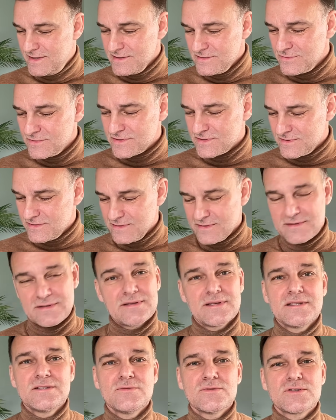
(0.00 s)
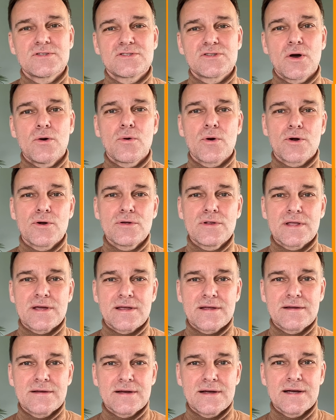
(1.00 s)
This was so
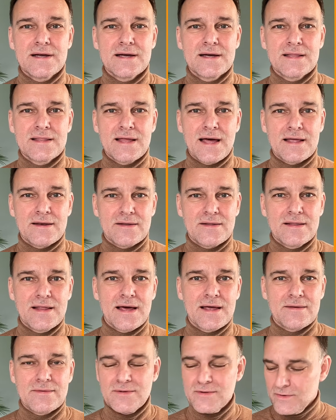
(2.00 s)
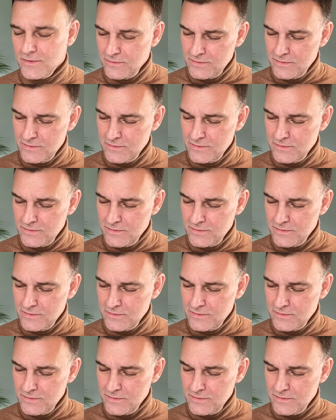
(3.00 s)
early, and that